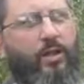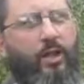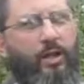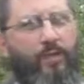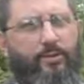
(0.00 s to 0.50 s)

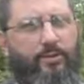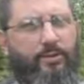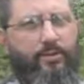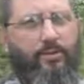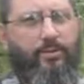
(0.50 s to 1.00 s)
Uh, I was
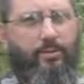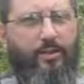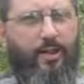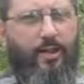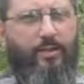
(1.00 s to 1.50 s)
listening to some
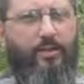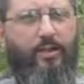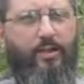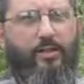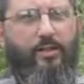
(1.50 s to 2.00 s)
of that and,
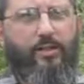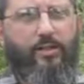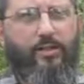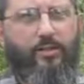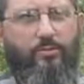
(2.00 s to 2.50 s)
and
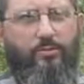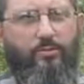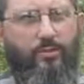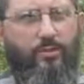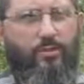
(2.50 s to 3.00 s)
listening
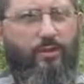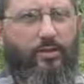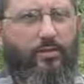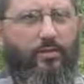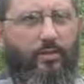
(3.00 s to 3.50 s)
to
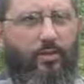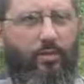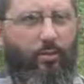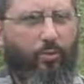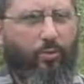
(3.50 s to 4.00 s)
uh, some of our
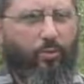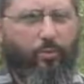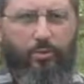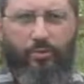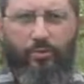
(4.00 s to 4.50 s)
older
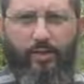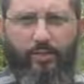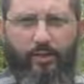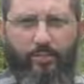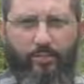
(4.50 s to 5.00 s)

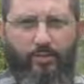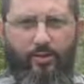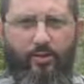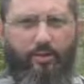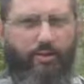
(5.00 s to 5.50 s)
bluegrass type
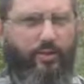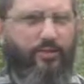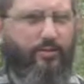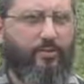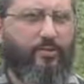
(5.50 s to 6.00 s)
music and
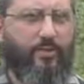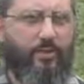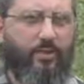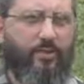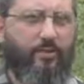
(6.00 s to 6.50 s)
things and
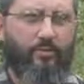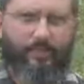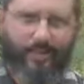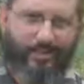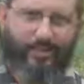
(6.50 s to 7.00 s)

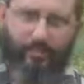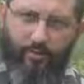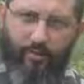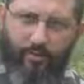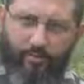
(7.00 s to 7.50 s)
from the
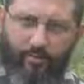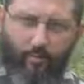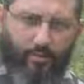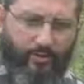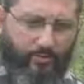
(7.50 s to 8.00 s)
1930s and
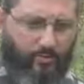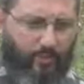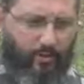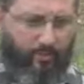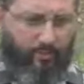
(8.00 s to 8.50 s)
40s and
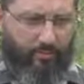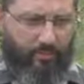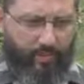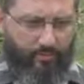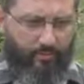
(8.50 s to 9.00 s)
whatever
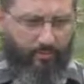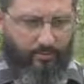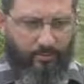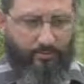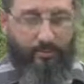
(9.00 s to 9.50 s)
back,
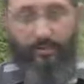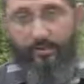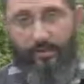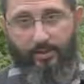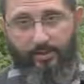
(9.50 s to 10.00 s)
you know, even into
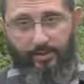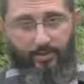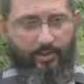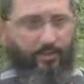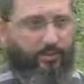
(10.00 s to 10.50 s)
the
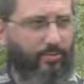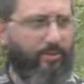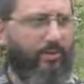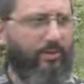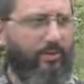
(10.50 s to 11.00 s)
1920s, some of
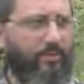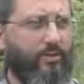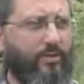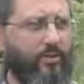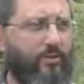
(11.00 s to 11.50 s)
the stuff I used
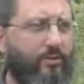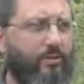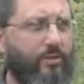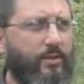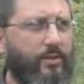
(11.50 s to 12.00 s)
to listen to.